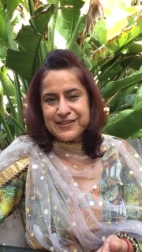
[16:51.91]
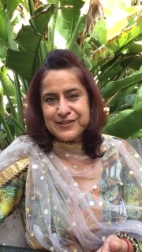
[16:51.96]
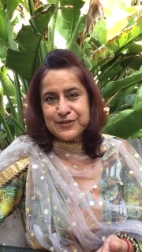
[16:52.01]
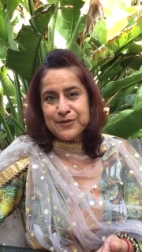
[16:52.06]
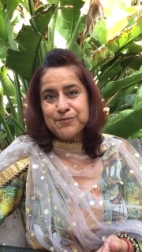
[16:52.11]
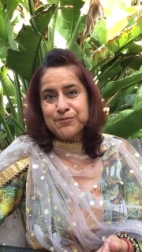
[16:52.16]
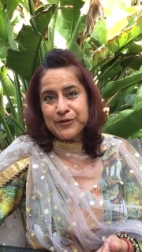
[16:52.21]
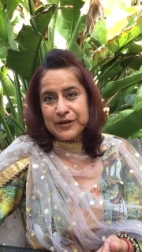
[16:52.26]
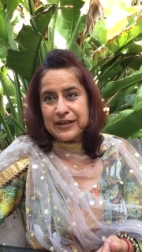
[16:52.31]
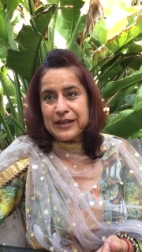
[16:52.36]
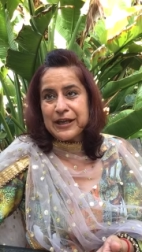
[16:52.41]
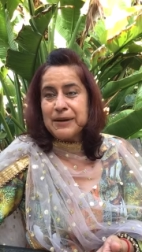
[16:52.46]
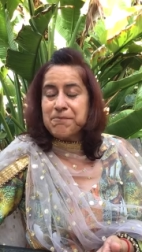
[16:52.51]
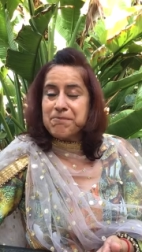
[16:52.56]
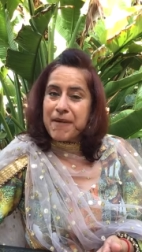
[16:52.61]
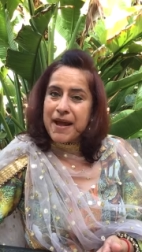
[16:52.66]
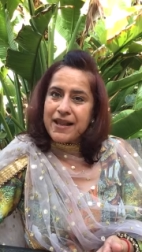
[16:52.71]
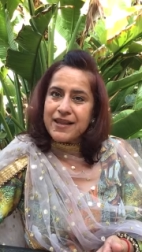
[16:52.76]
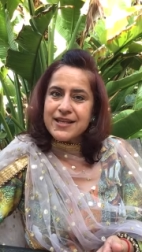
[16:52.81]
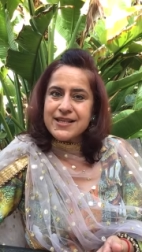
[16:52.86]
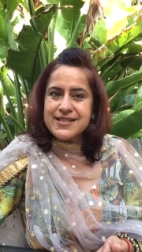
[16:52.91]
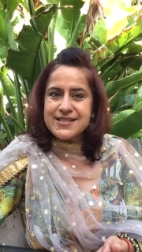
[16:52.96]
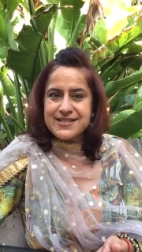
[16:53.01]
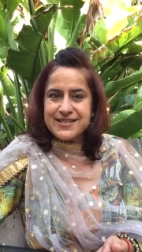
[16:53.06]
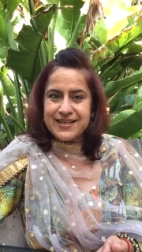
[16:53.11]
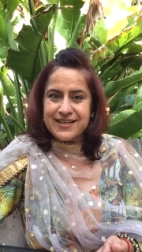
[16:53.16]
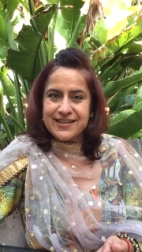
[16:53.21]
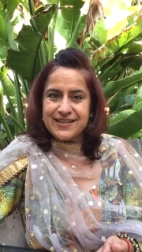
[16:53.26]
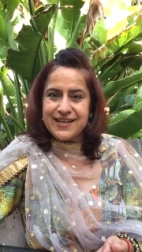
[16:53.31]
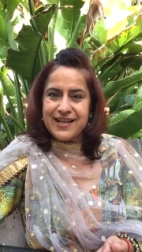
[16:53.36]
So bringing balance
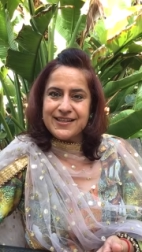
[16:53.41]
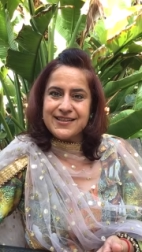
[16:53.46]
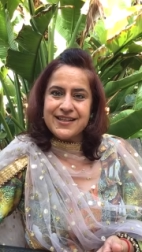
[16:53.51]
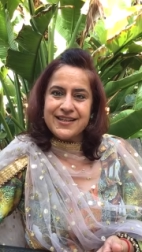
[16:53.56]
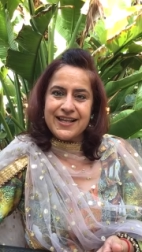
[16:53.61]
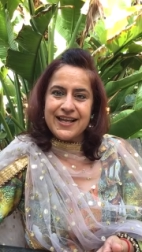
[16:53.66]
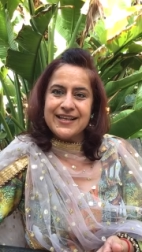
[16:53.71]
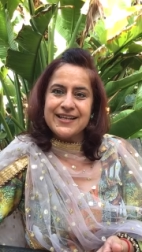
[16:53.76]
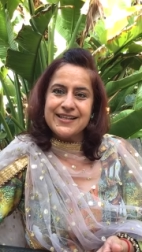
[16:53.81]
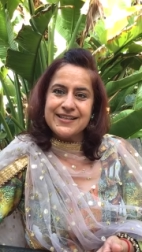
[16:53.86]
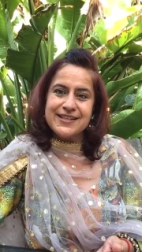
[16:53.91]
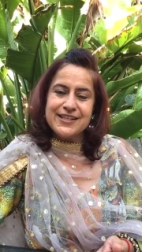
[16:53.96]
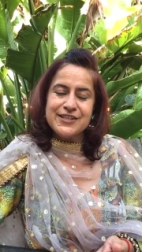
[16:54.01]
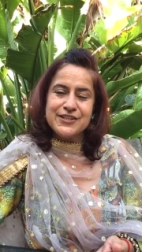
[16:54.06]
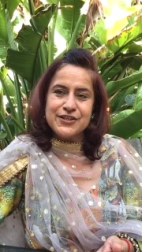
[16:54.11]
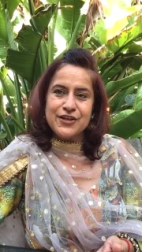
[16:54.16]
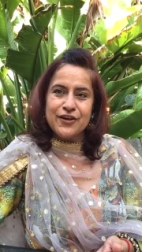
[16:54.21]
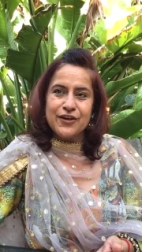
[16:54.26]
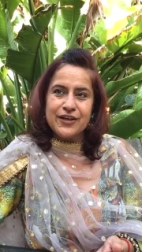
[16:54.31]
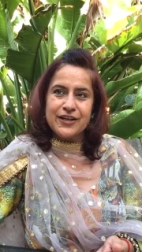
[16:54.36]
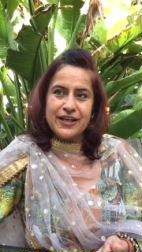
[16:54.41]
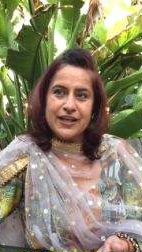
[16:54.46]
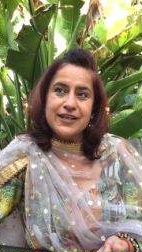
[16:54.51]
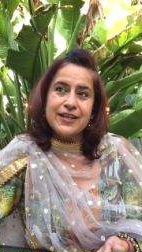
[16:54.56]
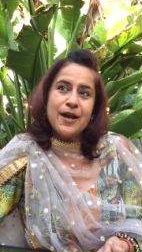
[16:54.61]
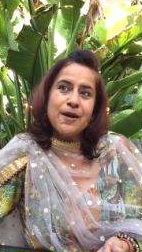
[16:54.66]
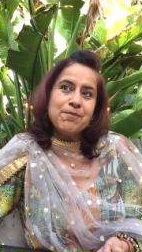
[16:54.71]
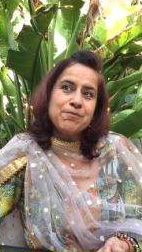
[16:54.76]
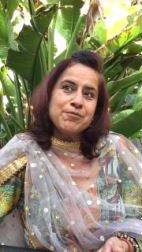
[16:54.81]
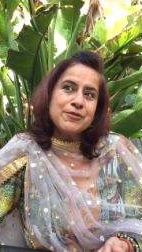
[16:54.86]
in at the light and the dark, and
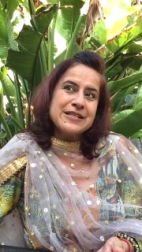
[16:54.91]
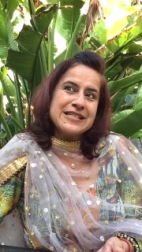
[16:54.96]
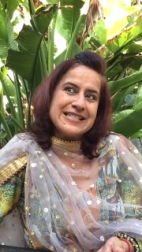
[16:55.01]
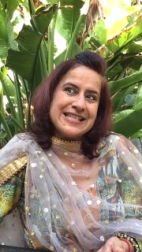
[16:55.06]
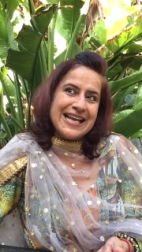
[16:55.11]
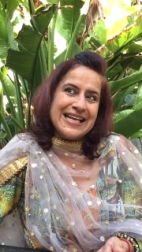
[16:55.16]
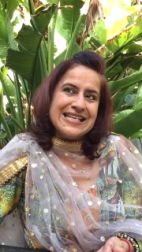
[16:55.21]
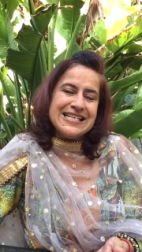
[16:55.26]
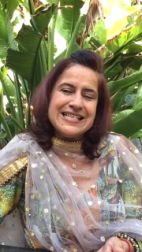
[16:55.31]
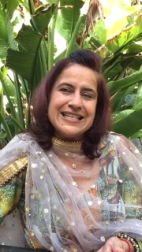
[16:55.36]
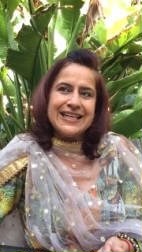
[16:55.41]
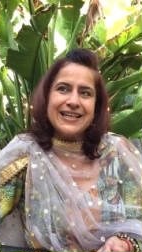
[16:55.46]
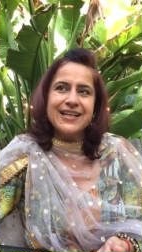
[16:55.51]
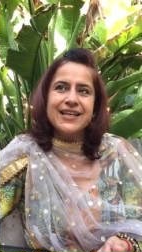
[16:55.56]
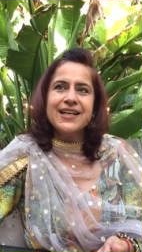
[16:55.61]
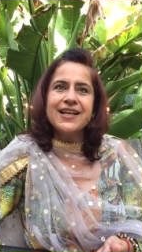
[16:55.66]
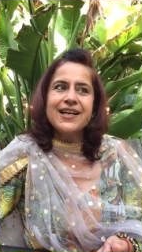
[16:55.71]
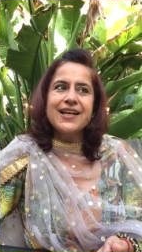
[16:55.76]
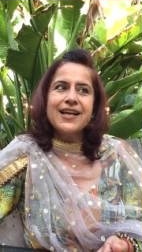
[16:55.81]
not pretending